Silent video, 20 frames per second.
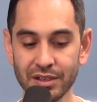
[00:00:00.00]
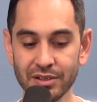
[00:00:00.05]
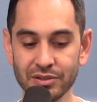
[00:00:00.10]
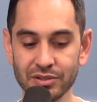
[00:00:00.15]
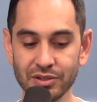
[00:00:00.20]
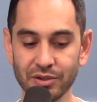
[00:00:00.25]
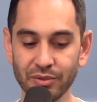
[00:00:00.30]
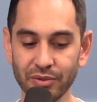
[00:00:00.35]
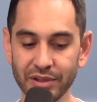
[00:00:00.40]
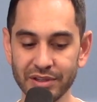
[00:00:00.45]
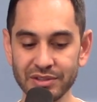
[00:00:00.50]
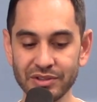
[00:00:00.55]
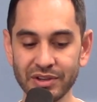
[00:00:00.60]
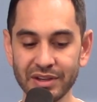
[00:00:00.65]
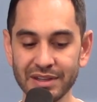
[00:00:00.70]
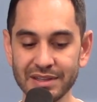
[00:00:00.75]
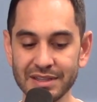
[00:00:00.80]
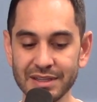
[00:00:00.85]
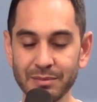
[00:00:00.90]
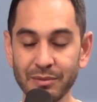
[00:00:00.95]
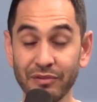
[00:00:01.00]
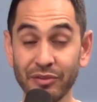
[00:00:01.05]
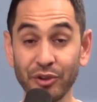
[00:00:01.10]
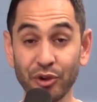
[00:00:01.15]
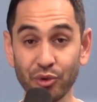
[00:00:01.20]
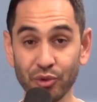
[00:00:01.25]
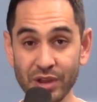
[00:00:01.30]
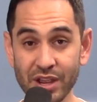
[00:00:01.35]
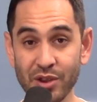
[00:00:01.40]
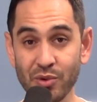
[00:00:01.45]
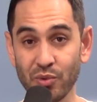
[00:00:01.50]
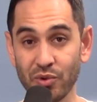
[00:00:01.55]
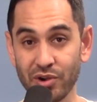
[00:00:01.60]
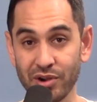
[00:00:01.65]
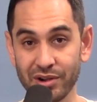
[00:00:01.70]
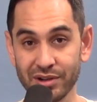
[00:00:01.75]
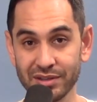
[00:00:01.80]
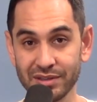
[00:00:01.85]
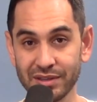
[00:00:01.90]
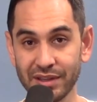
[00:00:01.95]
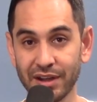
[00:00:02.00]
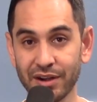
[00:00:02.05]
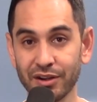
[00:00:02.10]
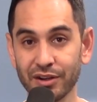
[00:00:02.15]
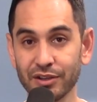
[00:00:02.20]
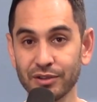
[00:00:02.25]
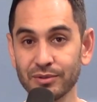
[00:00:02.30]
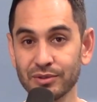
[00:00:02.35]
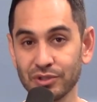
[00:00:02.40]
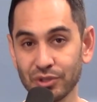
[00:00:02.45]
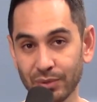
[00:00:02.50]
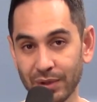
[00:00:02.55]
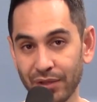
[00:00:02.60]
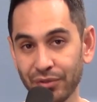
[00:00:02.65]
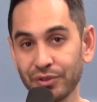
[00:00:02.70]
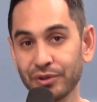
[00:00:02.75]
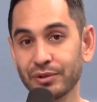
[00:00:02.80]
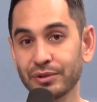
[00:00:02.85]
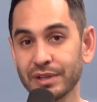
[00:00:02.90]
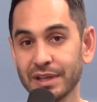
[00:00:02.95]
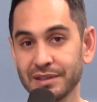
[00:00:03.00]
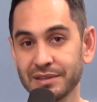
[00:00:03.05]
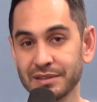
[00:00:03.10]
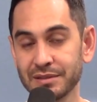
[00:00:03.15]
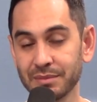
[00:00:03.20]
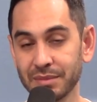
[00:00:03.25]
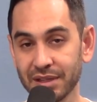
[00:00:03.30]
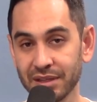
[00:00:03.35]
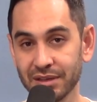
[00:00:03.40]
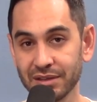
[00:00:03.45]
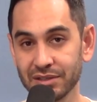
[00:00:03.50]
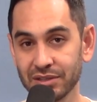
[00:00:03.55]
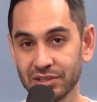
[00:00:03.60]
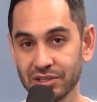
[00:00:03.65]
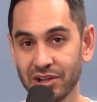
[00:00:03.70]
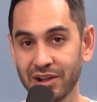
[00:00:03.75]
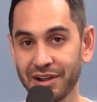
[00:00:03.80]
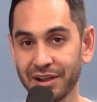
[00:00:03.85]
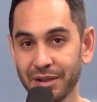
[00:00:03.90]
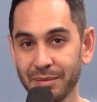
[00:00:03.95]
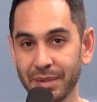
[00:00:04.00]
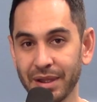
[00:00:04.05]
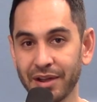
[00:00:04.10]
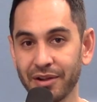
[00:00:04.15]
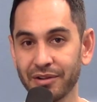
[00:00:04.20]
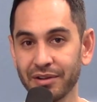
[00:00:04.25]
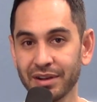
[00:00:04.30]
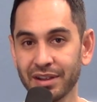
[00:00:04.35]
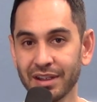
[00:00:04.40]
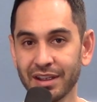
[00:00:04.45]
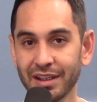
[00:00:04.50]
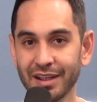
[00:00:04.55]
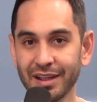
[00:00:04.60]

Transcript: So let's look at some of the Greek words that are used throughout the New Testament to talk about